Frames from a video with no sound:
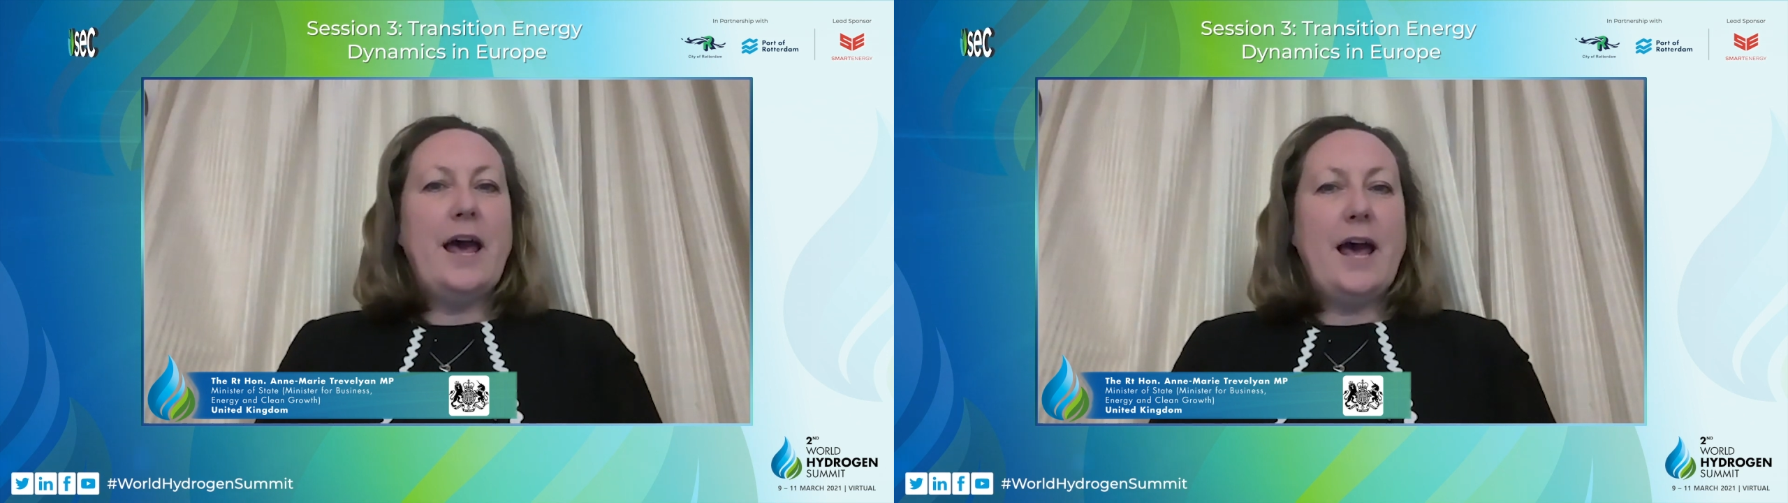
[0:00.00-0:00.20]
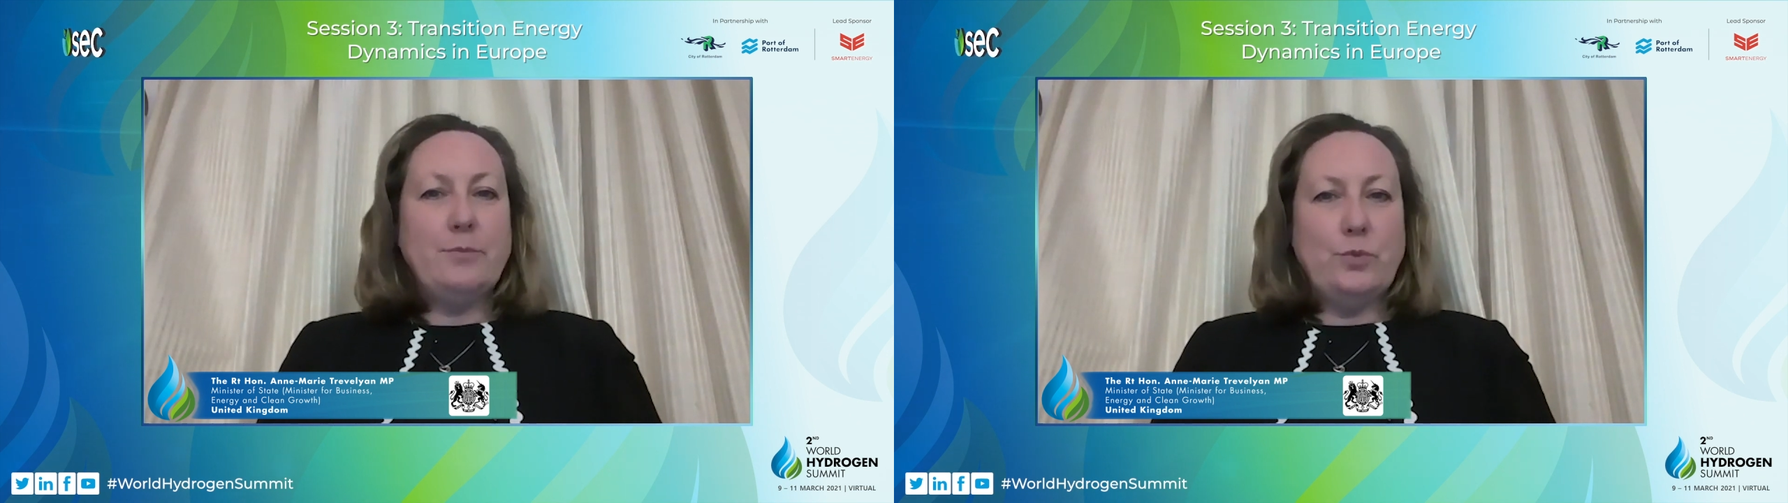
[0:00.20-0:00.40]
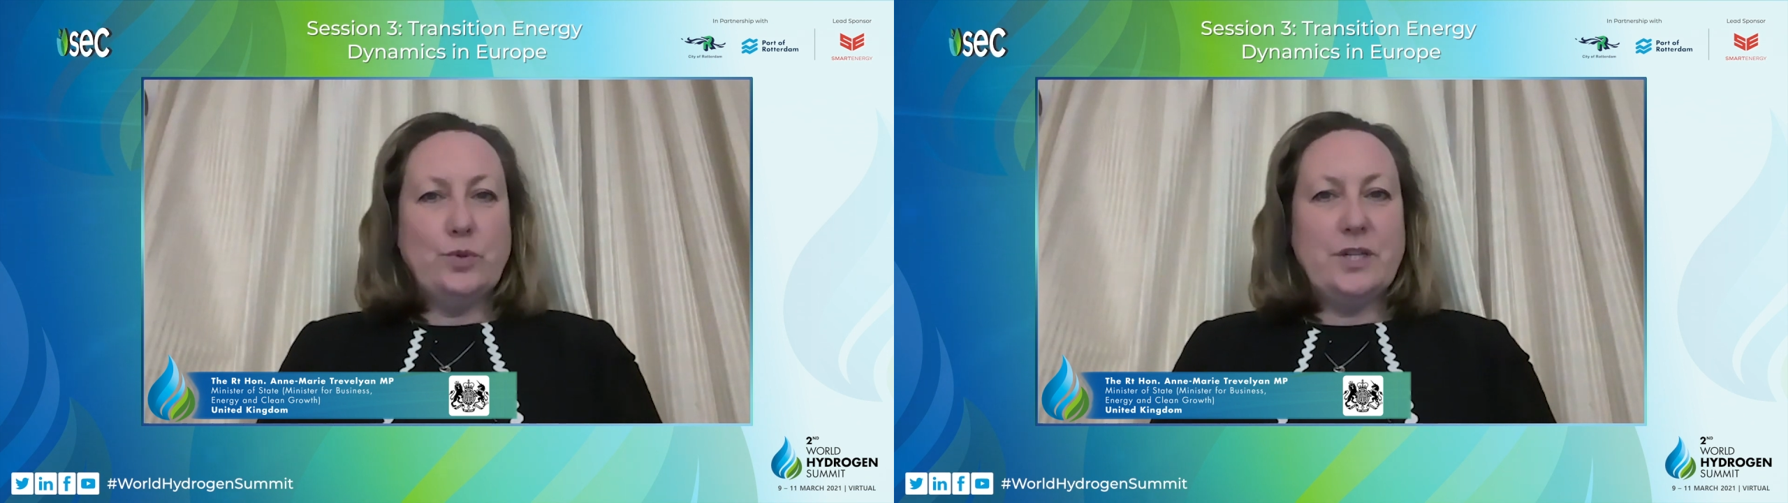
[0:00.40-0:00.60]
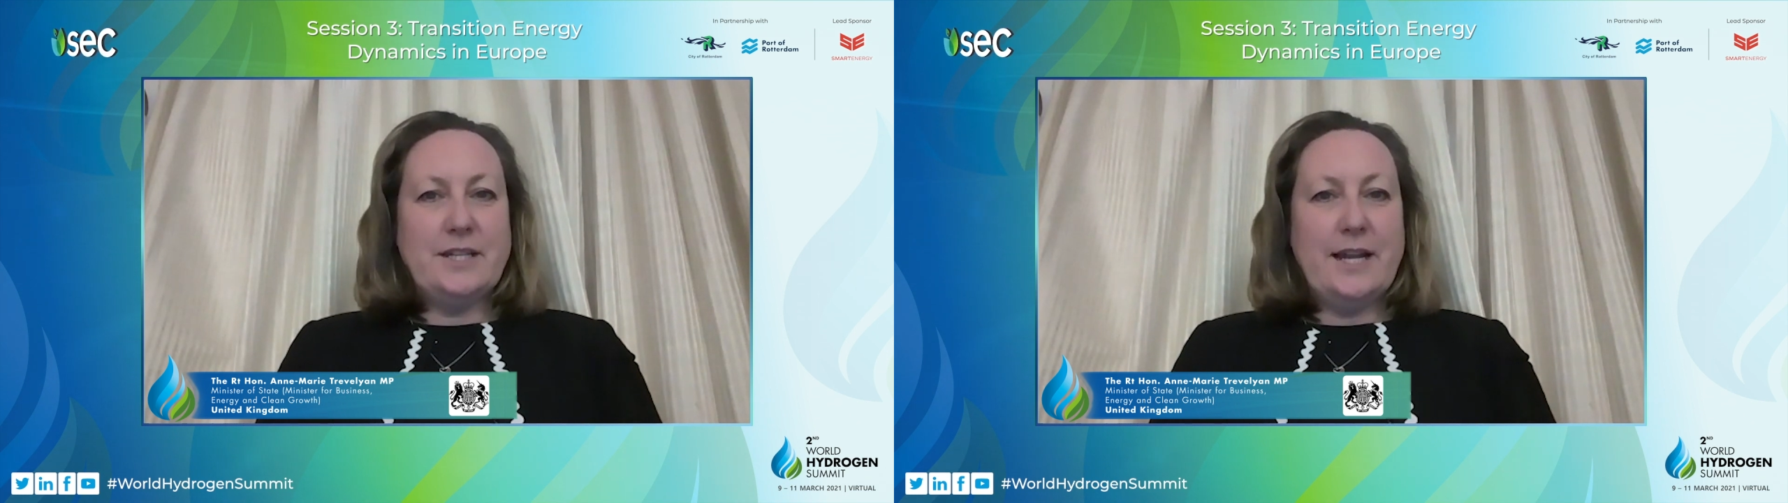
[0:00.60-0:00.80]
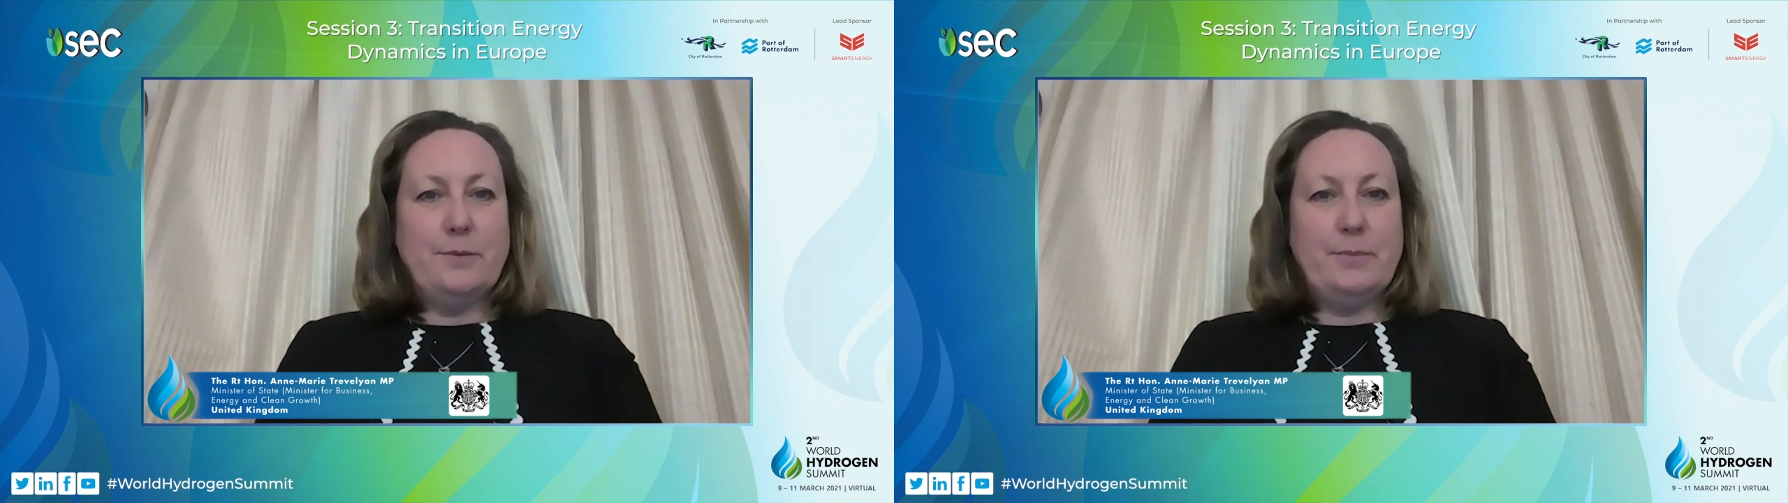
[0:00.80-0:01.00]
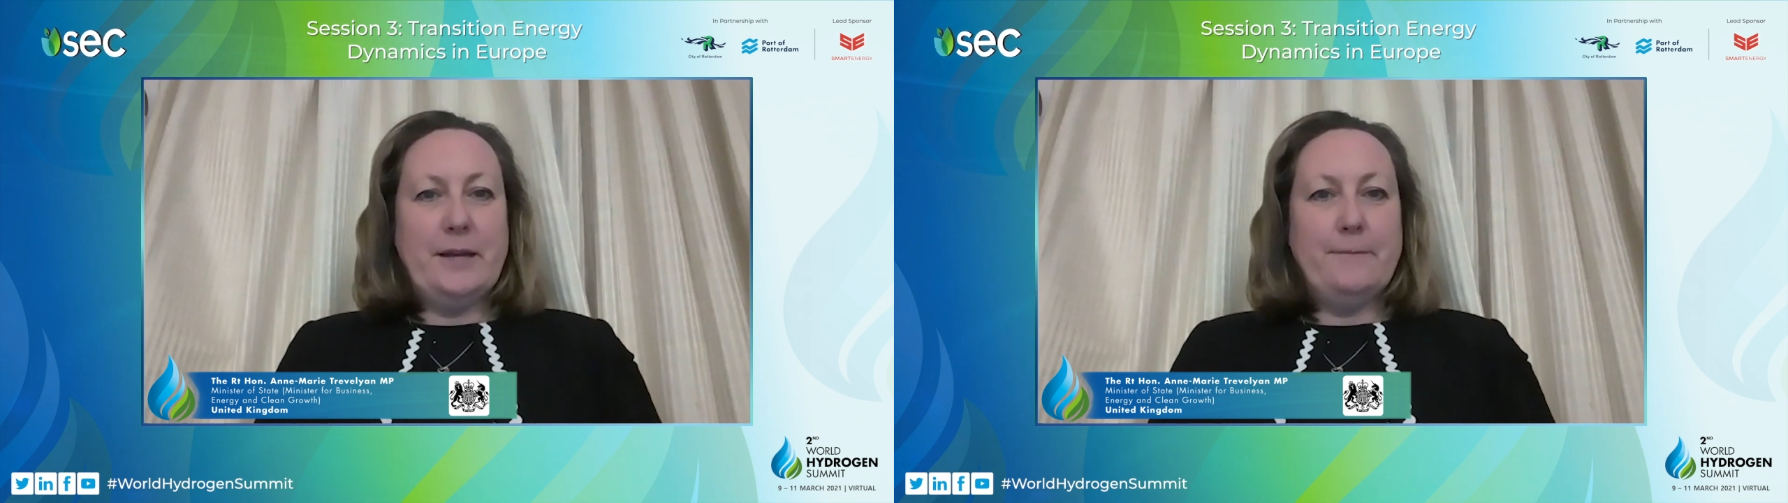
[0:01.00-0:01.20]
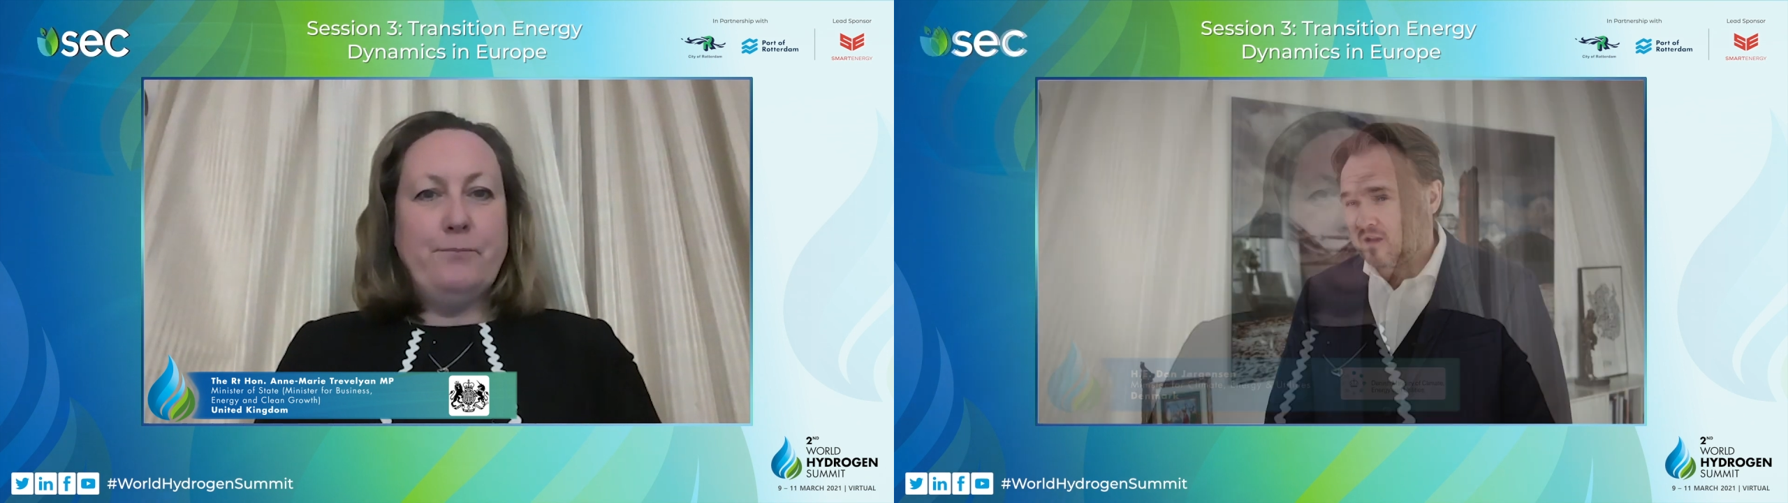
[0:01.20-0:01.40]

and more sustainably.